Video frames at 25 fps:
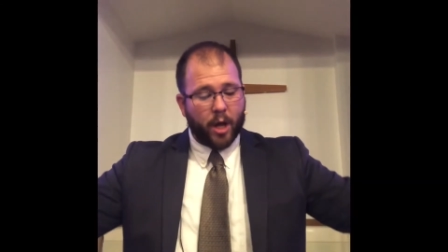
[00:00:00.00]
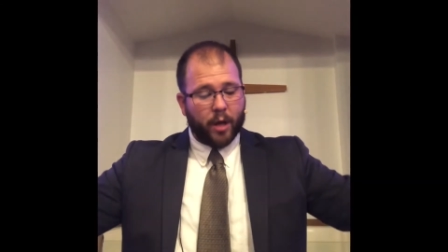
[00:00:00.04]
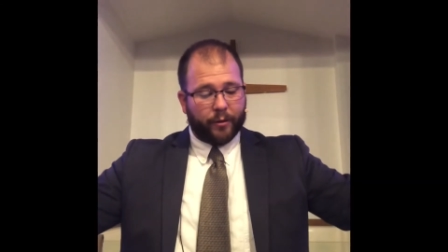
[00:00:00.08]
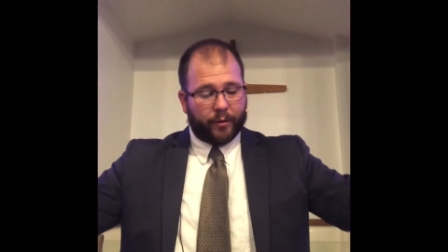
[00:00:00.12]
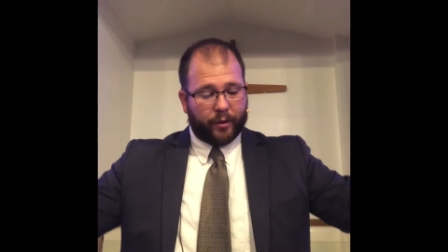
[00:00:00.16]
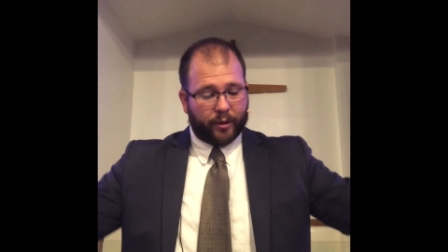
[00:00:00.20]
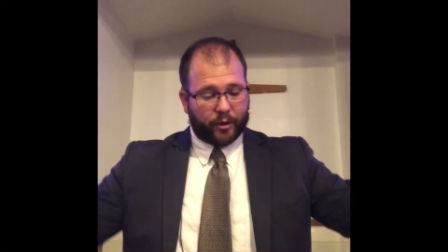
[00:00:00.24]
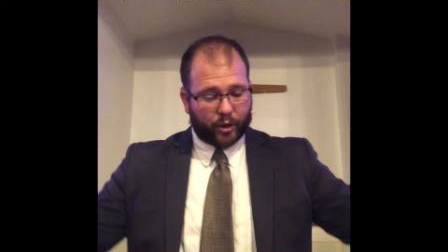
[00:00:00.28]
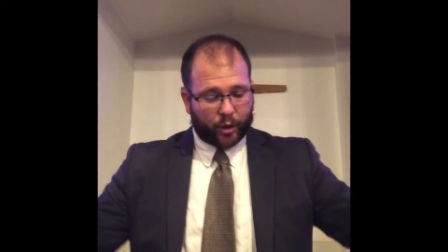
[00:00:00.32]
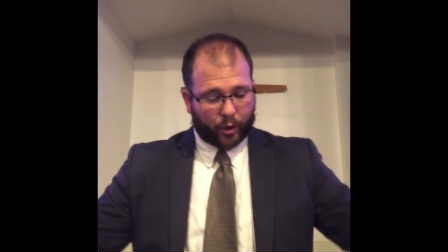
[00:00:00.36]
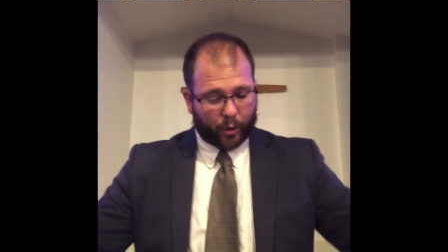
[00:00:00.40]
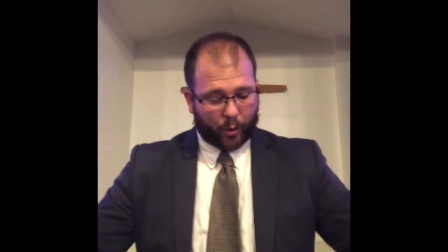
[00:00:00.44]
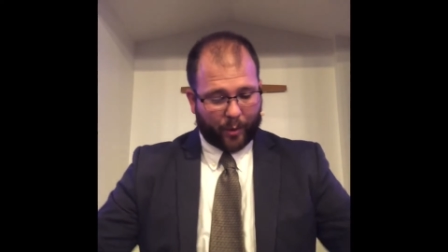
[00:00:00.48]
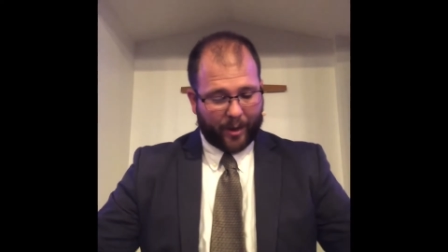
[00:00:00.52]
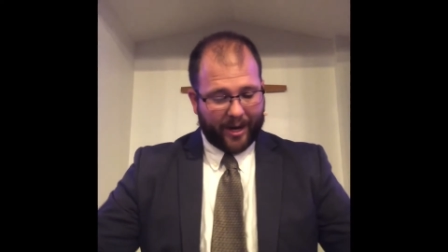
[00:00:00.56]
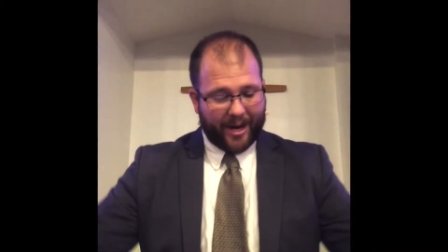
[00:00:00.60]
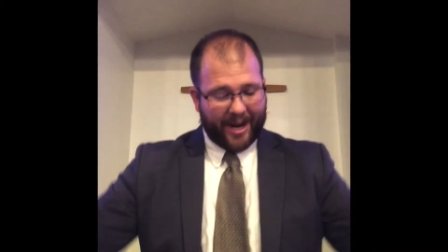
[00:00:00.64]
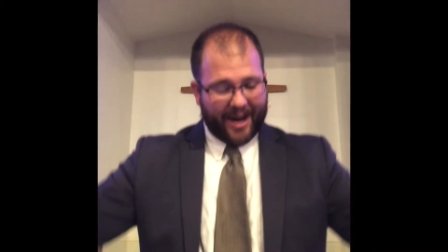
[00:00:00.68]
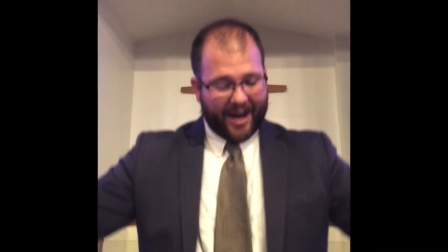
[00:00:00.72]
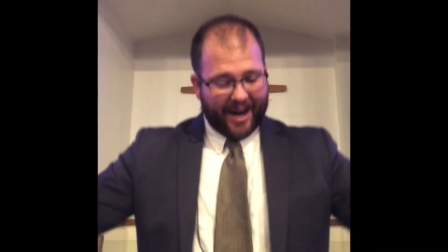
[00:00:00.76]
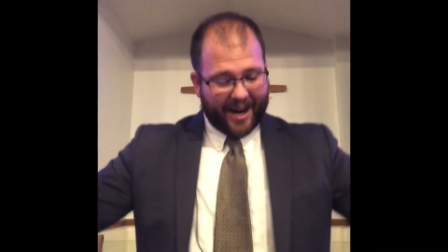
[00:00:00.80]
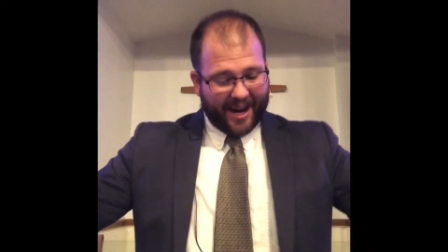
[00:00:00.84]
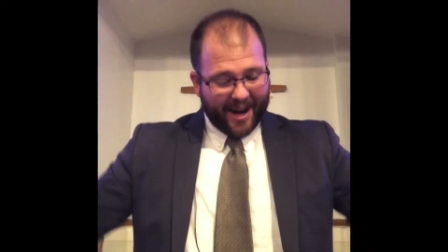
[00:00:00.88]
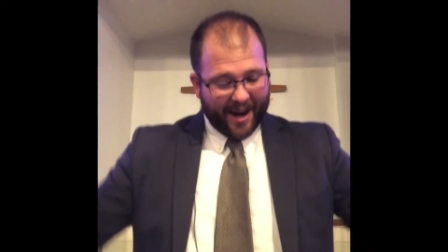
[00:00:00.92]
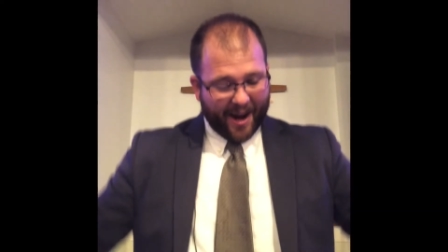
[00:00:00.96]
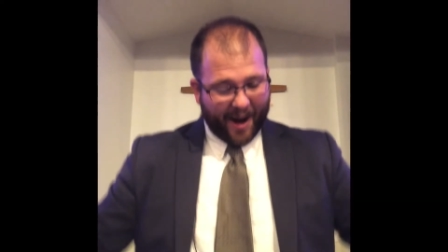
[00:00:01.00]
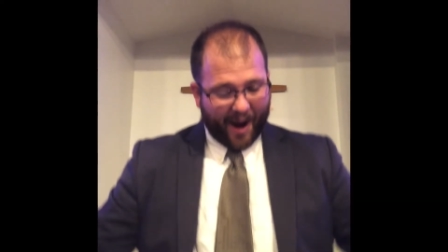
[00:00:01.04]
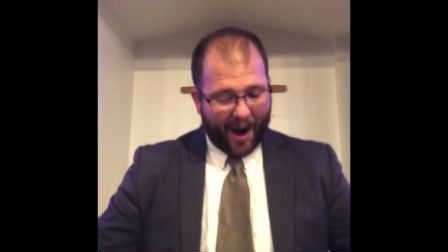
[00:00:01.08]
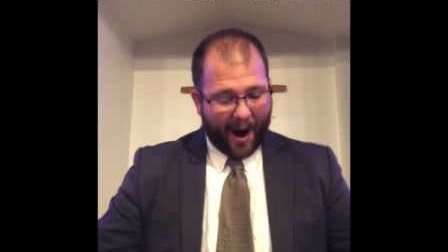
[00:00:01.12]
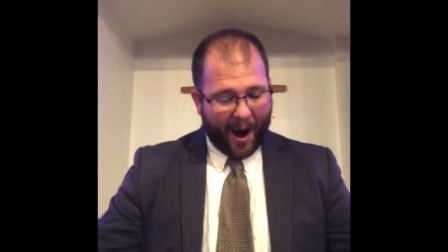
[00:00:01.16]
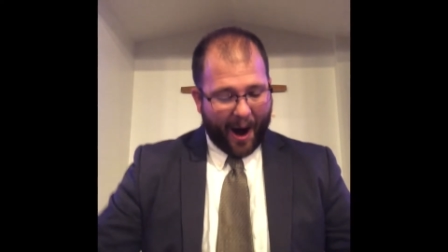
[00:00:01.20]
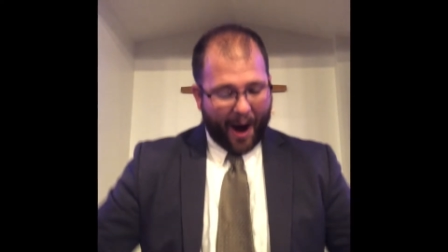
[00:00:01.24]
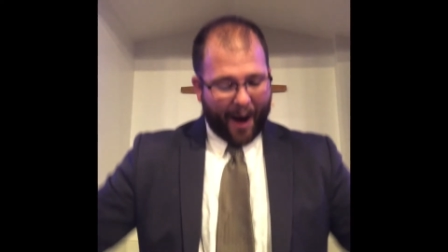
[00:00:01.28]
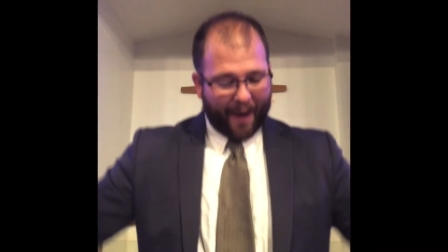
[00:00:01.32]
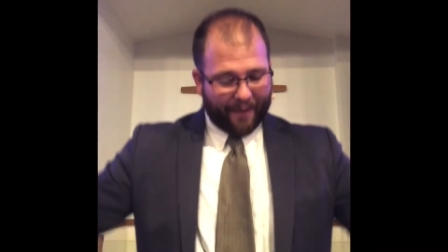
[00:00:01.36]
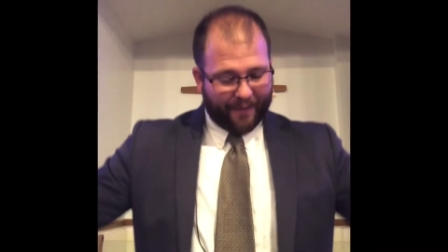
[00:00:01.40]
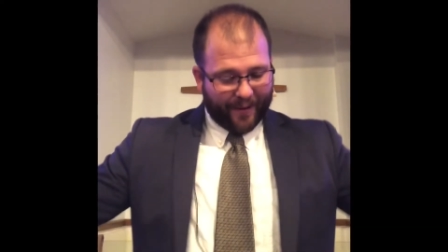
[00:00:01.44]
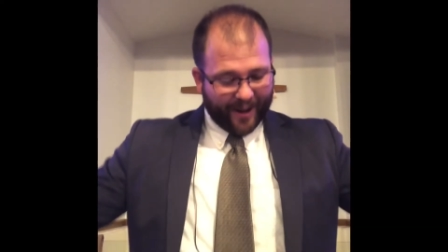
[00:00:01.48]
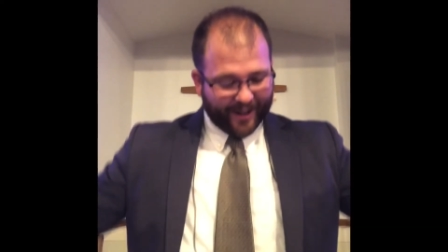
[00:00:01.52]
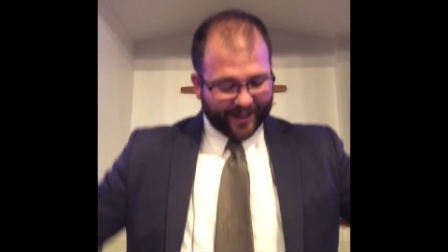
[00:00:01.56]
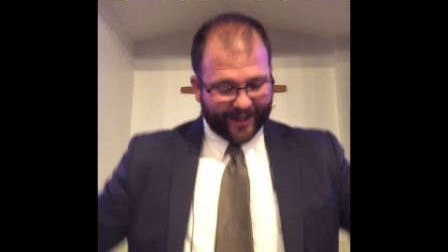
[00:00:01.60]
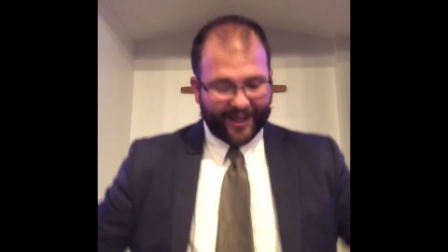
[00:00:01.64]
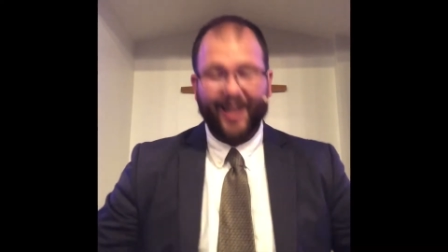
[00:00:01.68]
the tree of